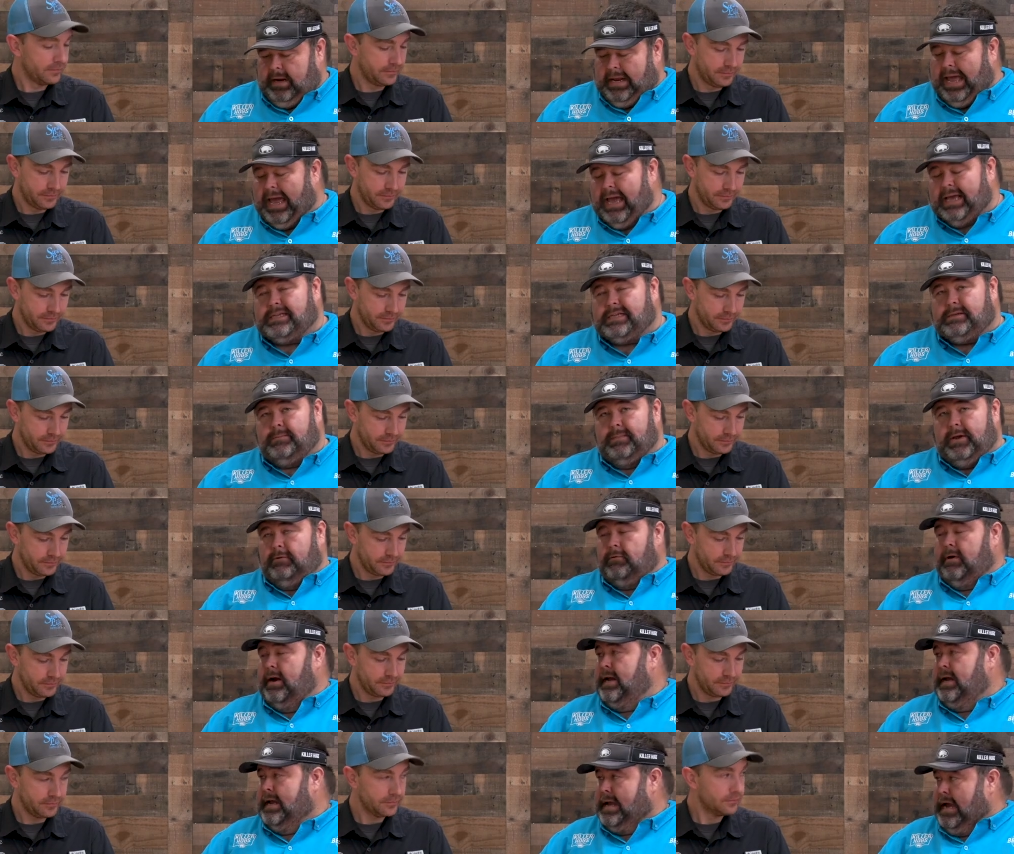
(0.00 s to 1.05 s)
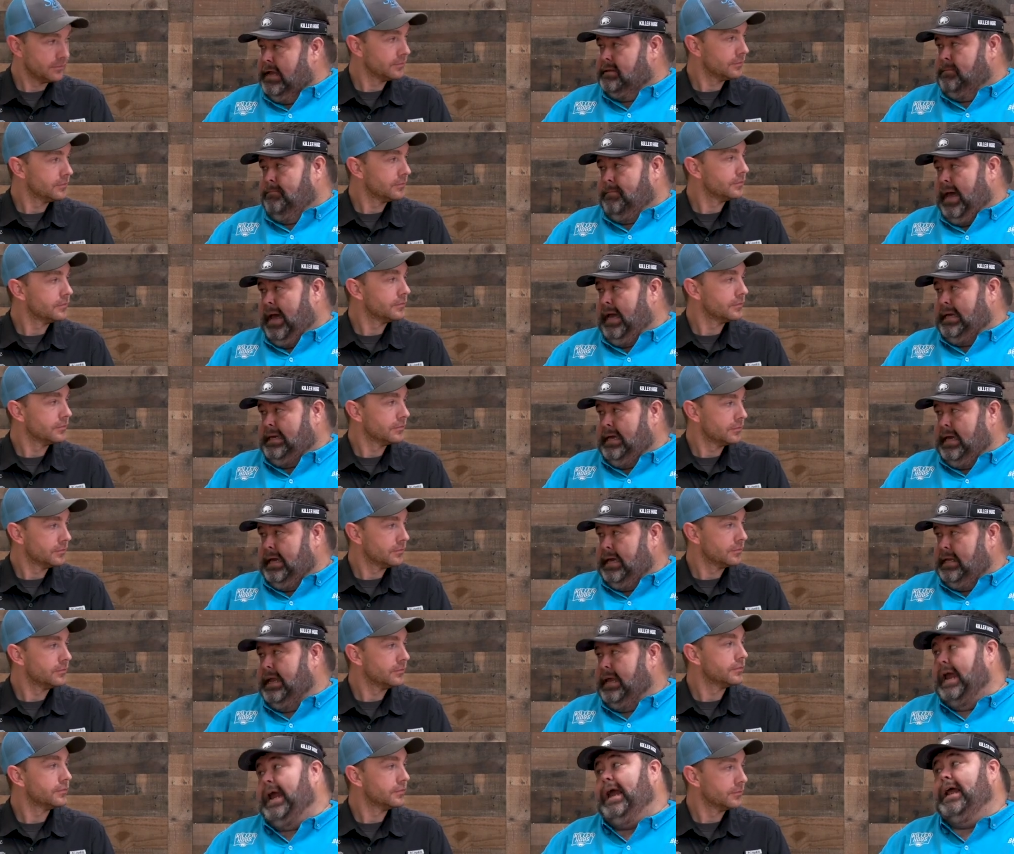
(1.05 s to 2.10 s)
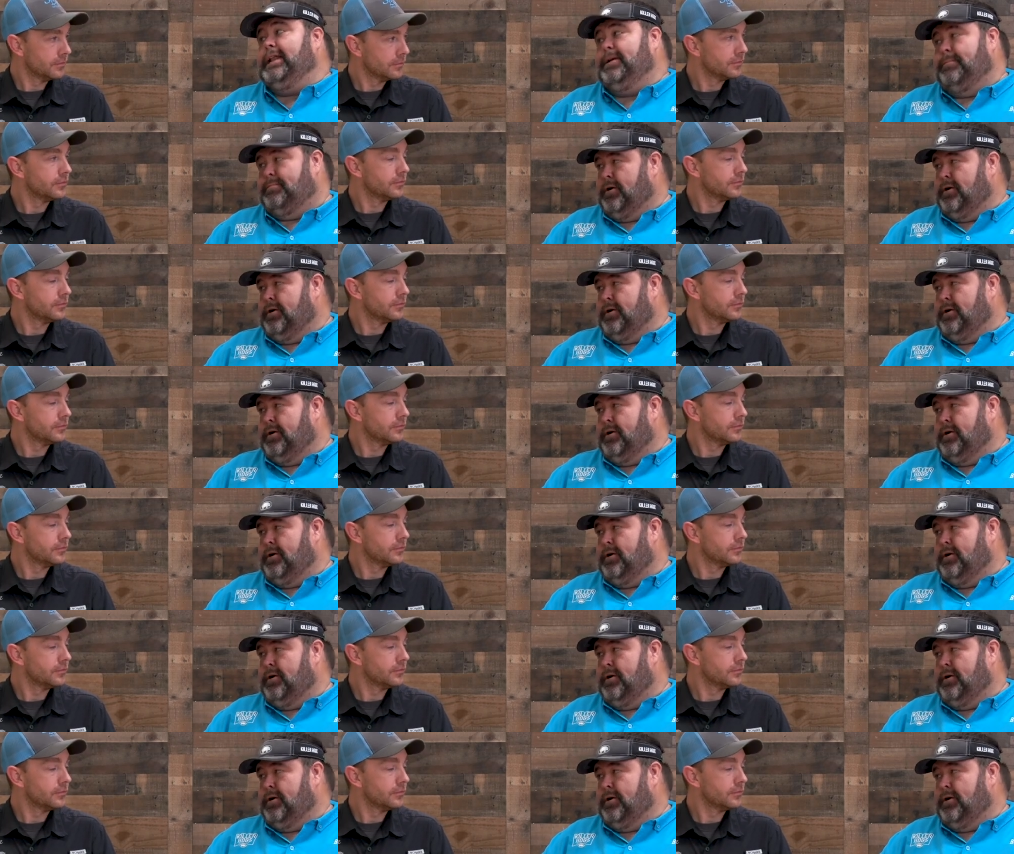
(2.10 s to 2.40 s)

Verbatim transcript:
Speaker 1: it has to be reading out the back end and the